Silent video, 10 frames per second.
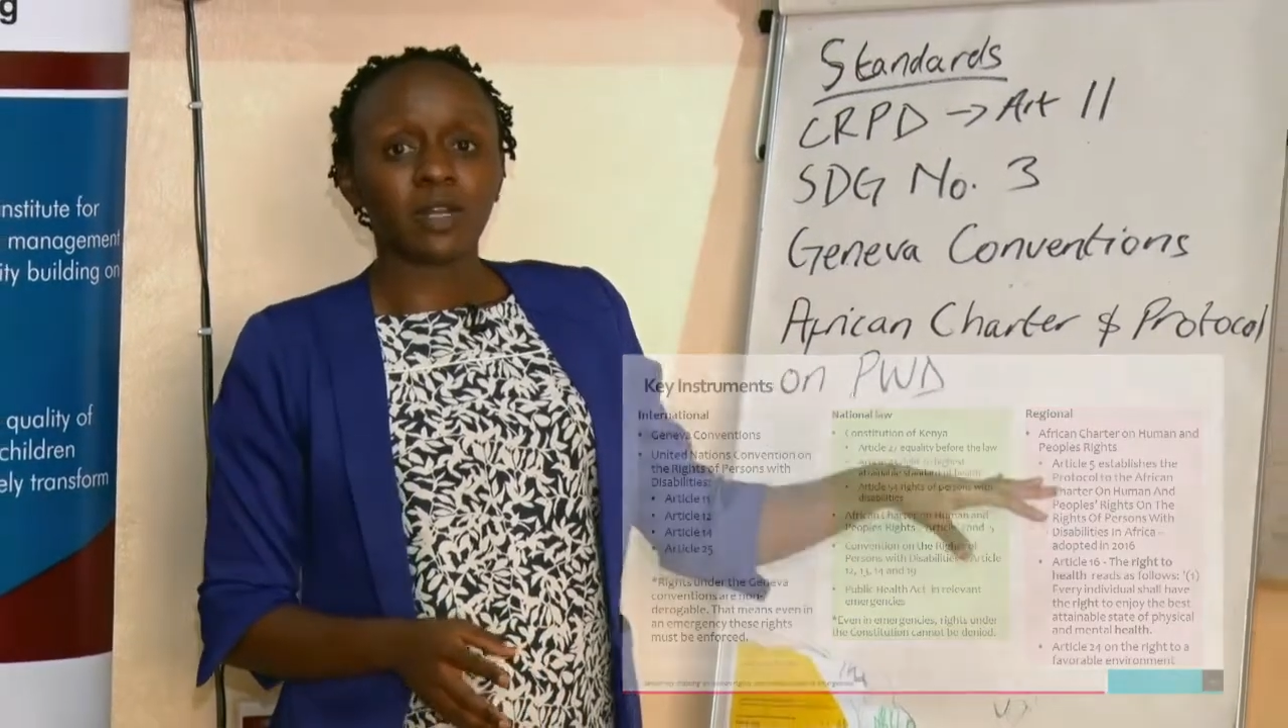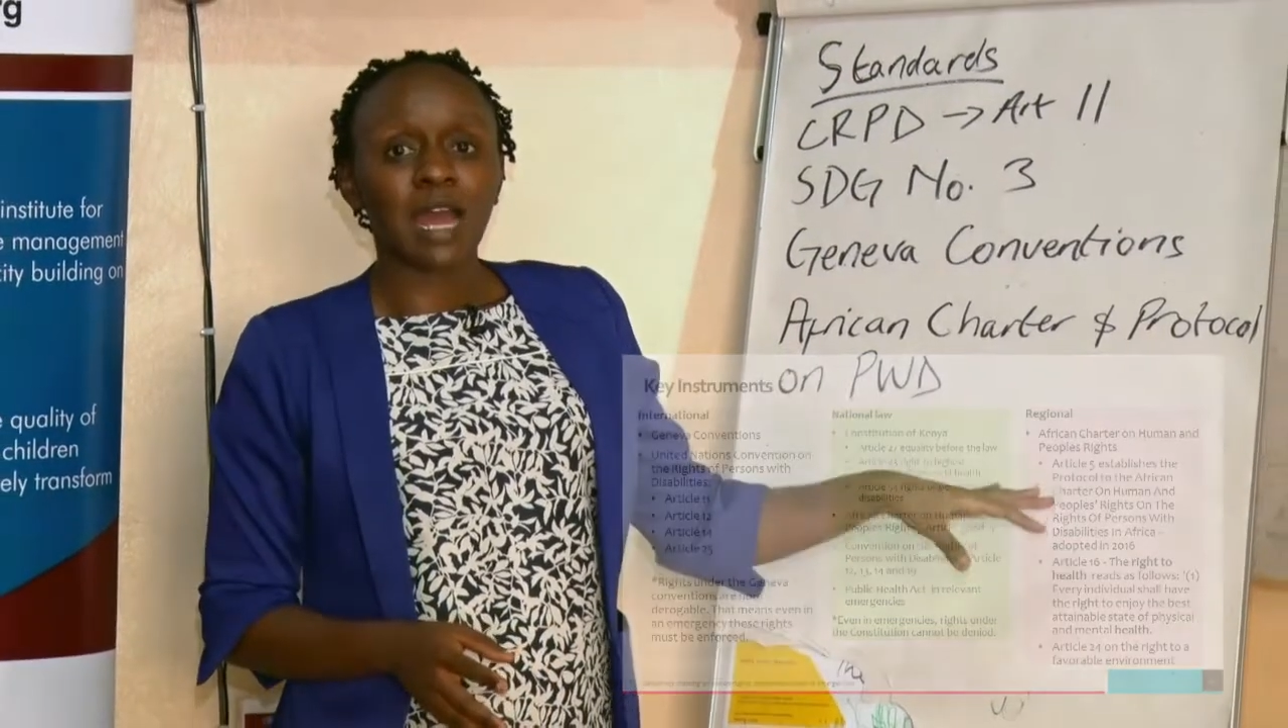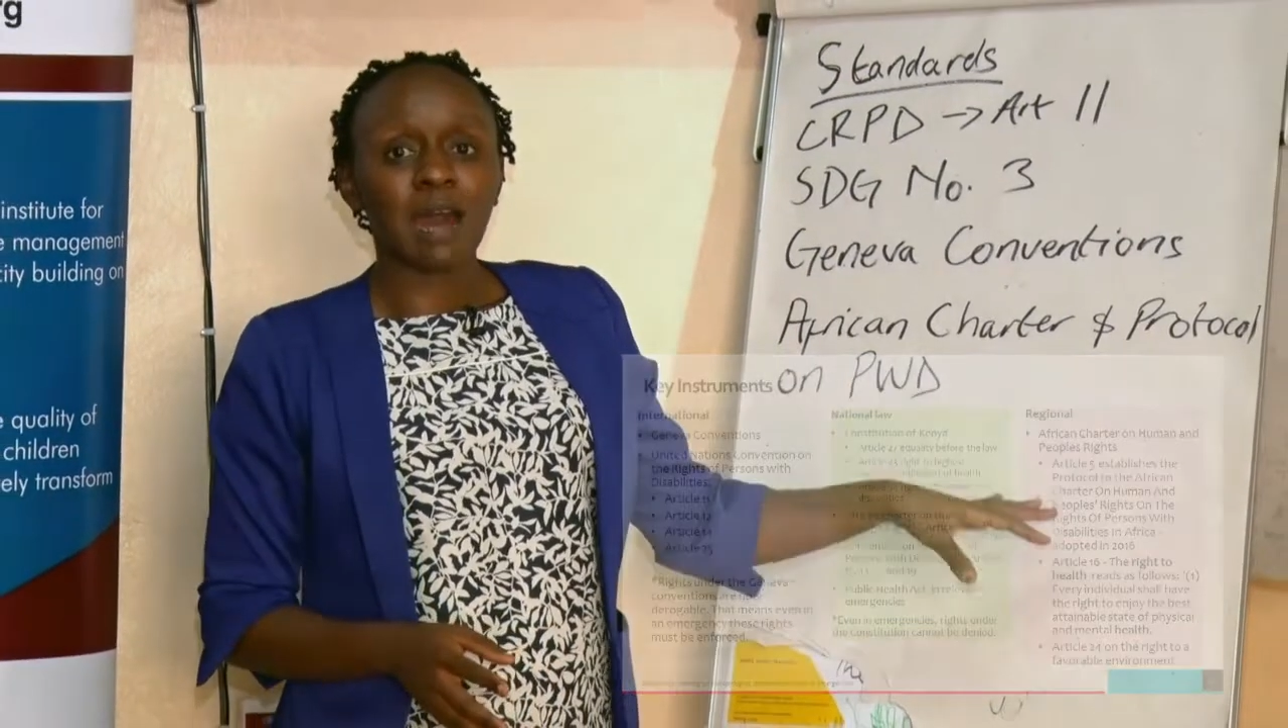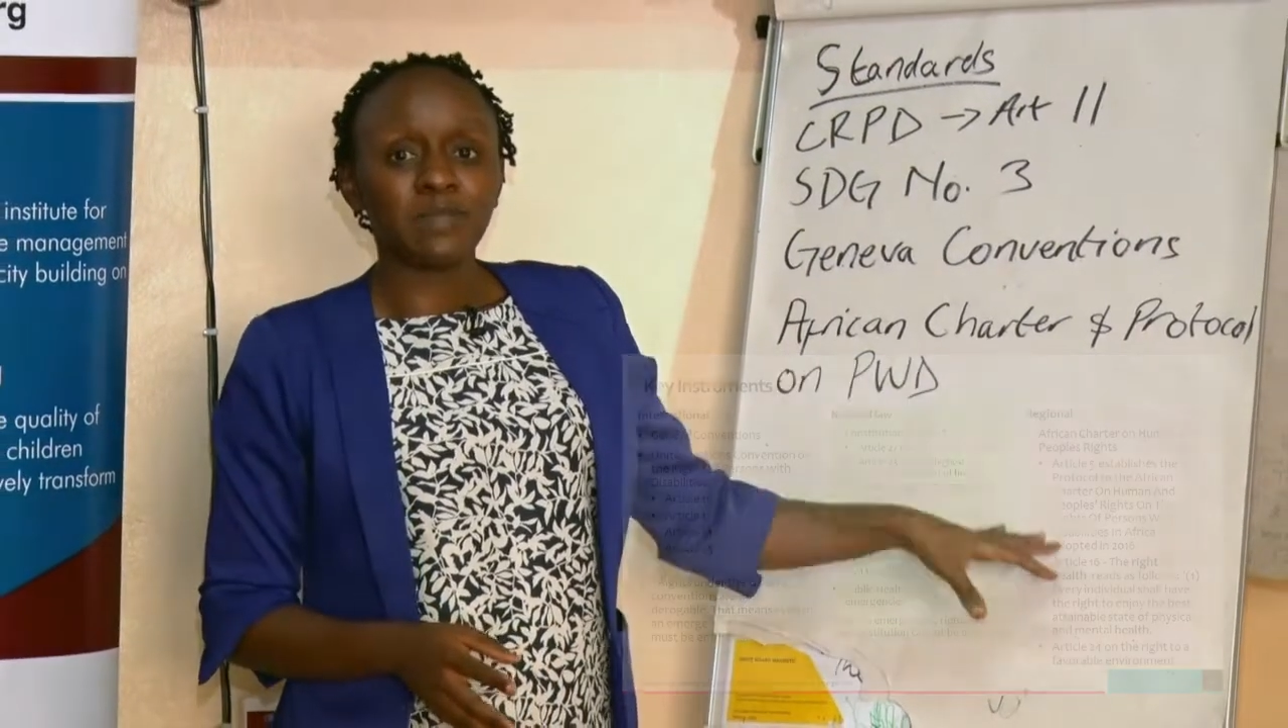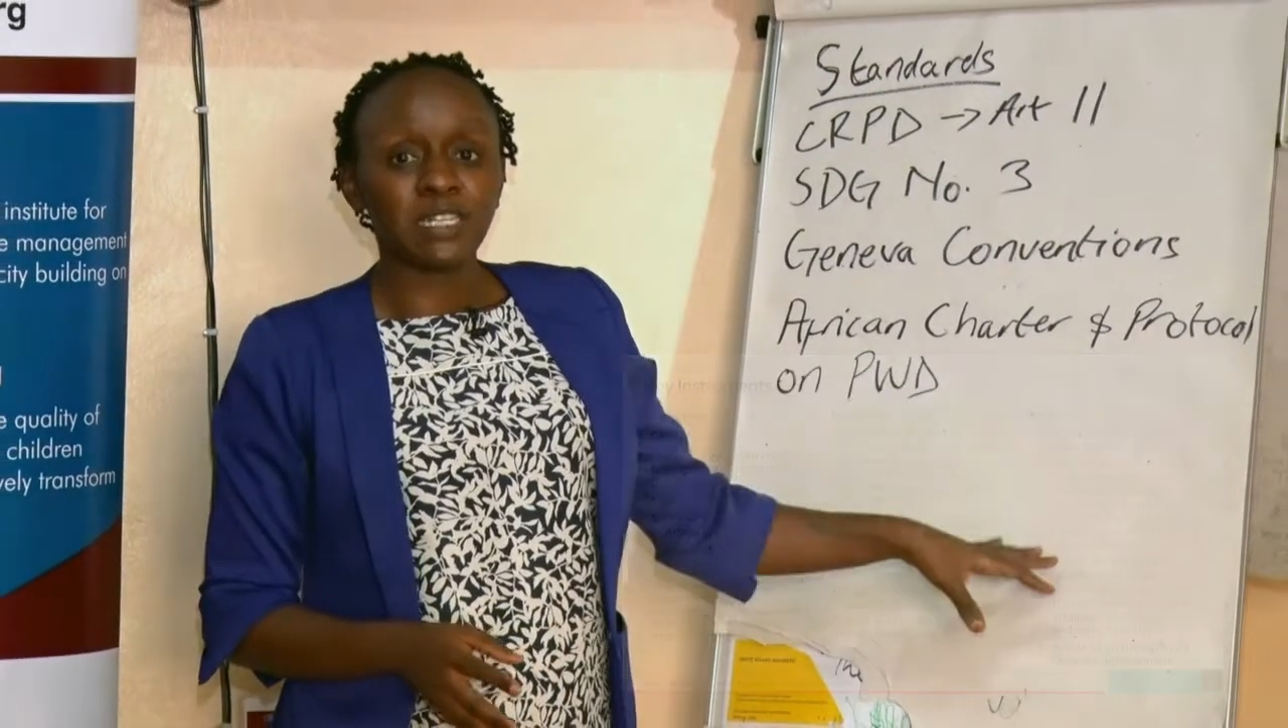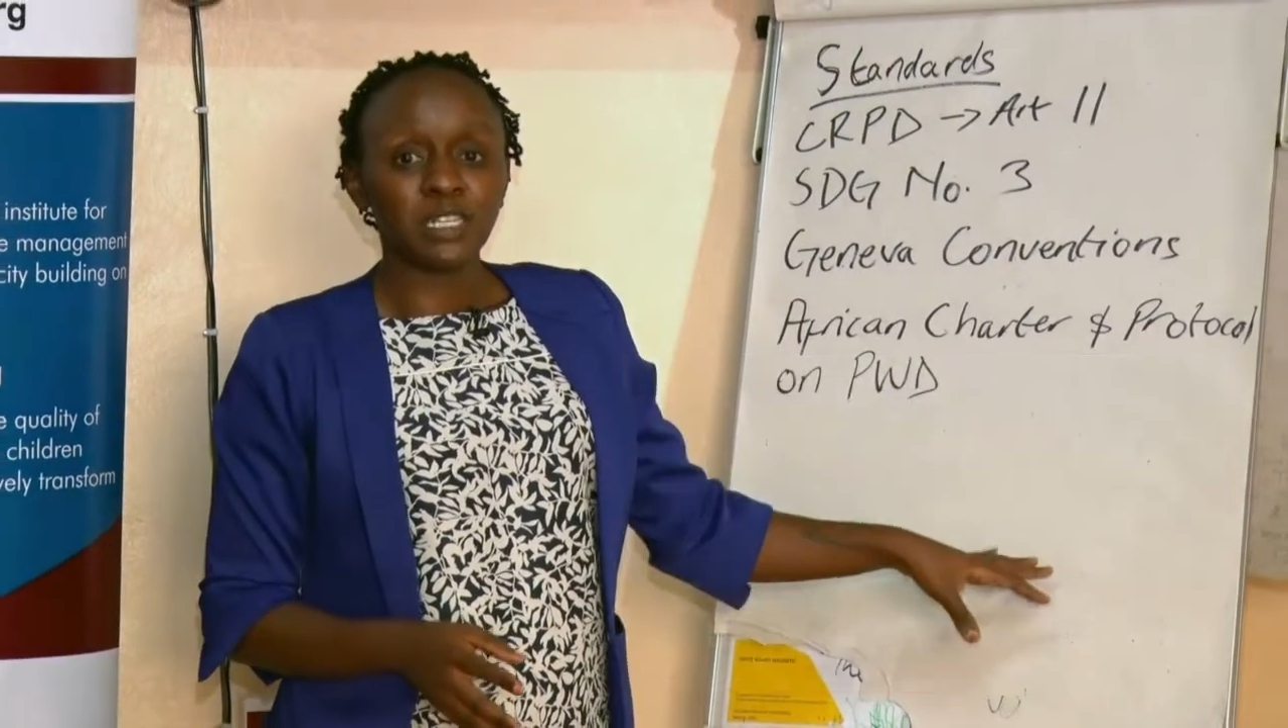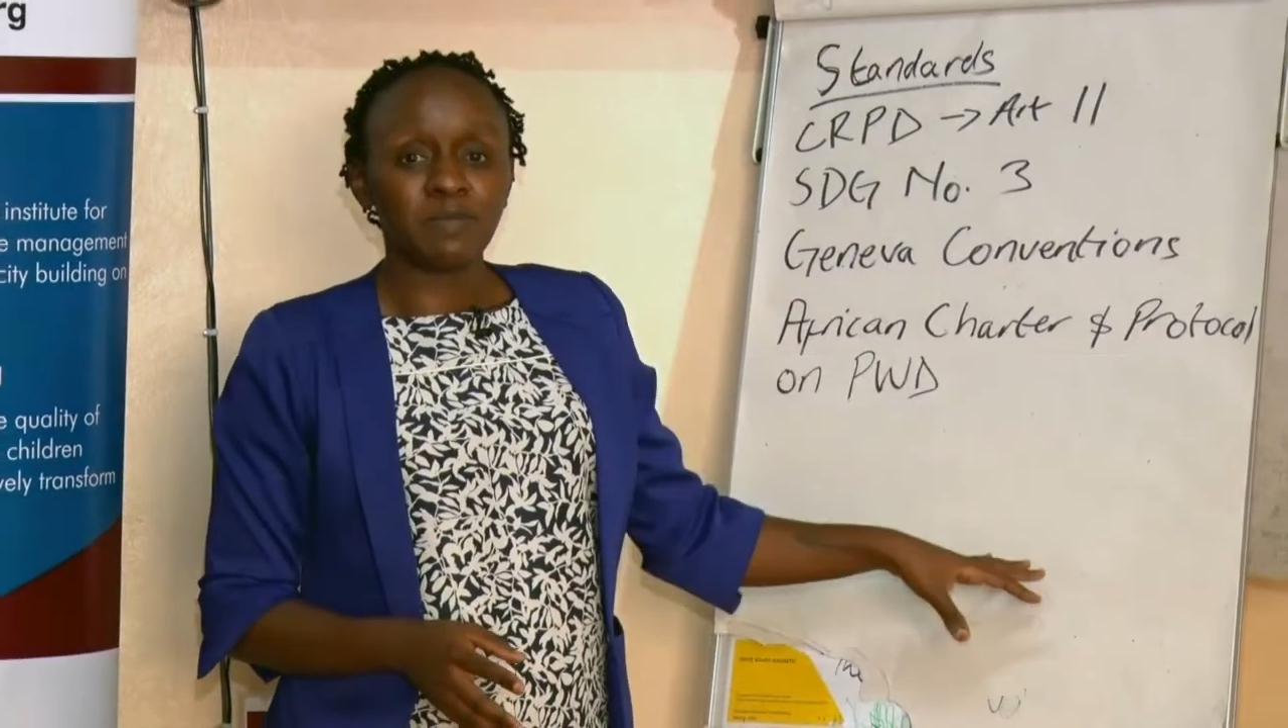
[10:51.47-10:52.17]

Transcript: captures